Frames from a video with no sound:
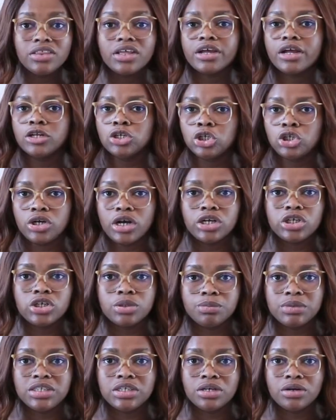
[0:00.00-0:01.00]
the
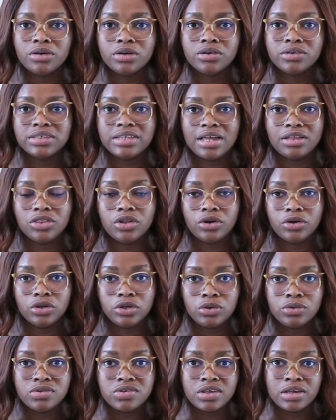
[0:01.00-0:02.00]
construction materials that they're
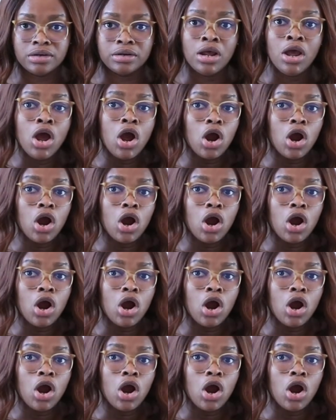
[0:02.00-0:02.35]
using.